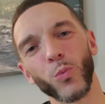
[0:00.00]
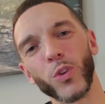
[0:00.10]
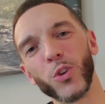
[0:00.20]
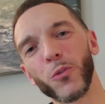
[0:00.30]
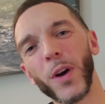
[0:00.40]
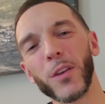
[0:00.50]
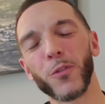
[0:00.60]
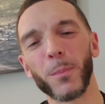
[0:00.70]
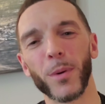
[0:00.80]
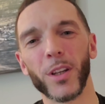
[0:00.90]
When you fight
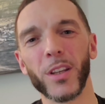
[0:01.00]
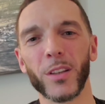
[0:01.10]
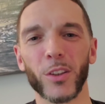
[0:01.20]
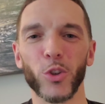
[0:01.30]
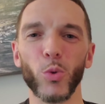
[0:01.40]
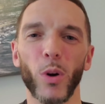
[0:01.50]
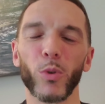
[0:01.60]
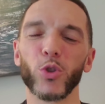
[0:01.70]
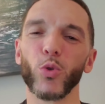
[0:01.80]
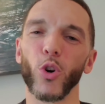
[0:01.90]
for money, you are
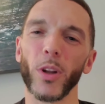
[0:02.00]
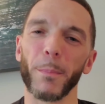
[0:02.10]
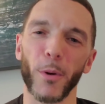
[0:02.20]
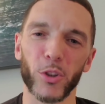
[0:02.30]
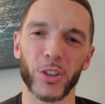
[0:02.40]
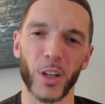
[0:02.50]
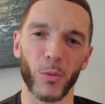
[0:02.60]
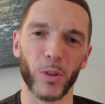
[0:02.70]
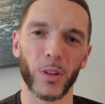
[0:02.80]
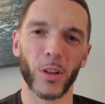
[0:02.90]
what you call a
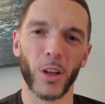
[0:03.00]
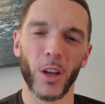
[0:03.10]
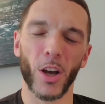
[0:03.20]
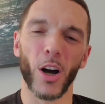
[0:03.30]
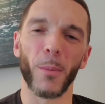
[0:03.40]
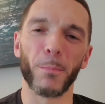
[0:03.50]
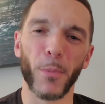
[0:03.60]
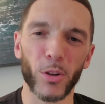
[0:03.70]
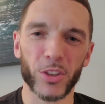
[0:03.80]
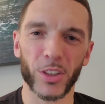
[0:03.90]
mercenary. A
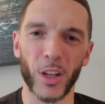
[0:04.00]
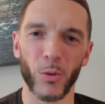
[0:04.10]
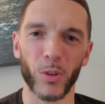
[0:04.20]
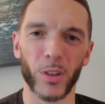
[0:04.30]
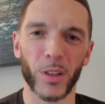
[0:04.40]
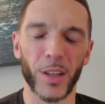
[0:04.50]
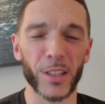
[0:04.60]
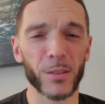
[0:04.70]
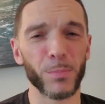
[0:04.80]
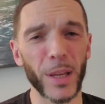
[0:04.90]
mercenary
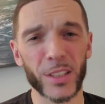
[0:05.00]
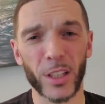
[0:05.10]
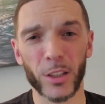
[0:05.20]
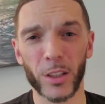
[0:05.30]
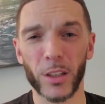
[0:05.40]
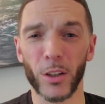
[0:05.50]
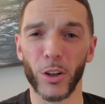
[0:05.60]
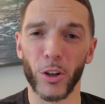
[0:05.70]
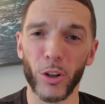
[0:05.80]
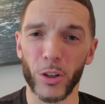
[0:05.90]
is basically
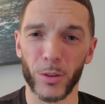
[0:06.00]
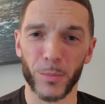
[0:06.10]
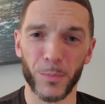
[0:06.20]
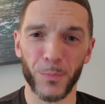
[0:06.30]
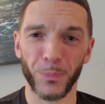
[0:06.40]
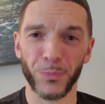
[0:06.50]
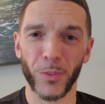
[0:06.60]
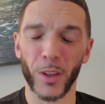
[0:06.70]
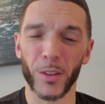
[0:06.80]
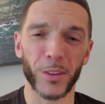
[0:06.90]
a hooker.
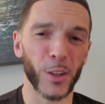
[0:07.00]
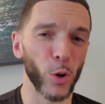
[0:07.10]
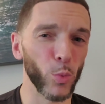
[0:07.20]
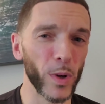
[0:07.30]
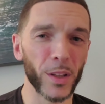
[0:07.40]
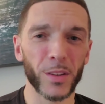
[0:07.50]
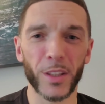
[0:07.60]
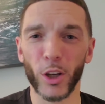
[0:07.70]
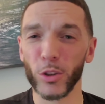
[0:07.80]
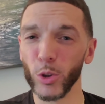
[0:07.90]
They'll win,
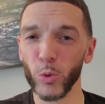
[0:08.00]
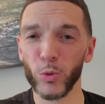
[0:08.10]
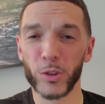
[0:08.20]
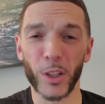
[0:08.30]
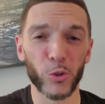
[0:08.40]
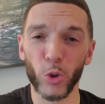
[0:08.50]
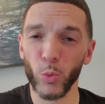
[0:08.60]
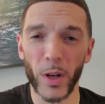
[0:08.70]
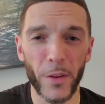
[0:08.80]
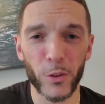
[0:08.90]
they'll lose, they'll do
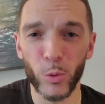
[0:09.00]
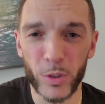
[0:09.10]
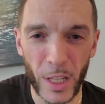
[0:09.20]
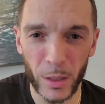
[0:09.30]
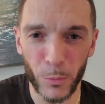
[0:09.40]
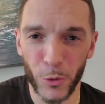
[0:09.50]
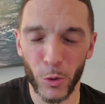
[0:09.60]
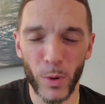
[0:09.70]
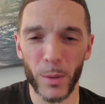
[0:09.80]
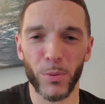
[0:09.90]
whatever you tell them for
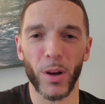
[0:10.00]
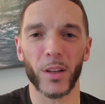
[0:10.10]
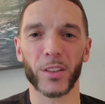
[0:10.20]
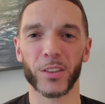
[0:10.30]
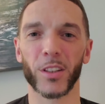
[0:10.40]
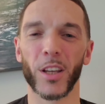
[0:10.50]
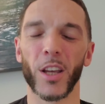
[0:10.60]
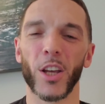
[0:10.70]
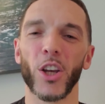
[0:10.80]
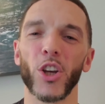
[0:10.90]
the right price.
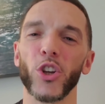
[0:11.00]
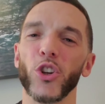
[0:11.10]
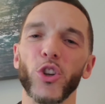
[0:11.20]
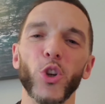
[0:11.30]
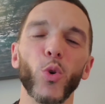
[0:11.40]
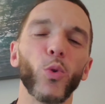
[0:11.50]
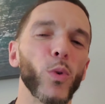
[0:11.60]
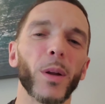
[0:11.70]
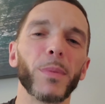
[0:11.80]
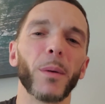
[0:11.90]
You don't
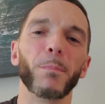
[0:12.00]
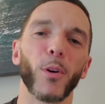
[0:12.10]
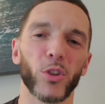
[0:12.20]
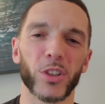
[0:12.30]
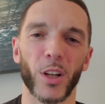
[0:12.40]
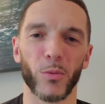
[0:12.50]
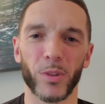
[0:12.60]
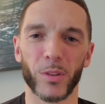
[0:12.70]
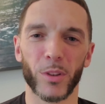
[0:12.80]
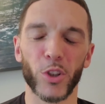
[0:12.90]
want to be a
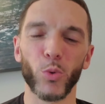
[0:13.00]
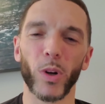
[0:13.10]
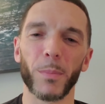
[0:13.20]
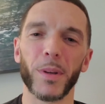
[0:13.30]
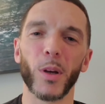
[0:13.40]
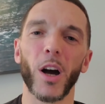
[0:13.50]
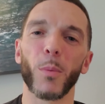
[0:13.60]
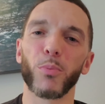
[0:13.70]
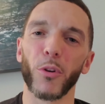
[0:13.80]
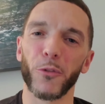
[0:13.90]
mercenary. You want to be
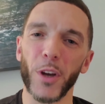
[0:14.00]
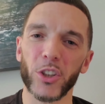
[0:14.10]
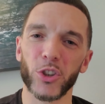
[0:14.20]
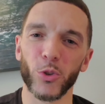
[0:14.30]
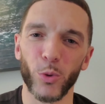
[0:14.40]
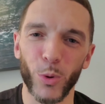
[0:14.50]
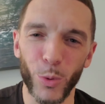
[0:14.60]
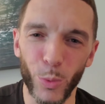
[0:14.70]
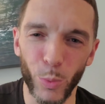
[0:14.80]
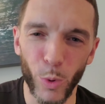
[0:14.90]
a professional
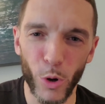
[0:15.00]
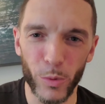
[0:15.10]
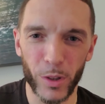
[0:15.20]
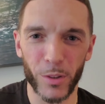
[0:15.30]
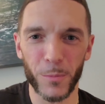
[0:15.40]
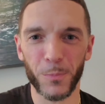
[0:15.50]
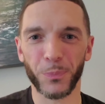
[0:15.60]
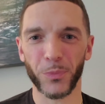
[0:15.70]
warrior.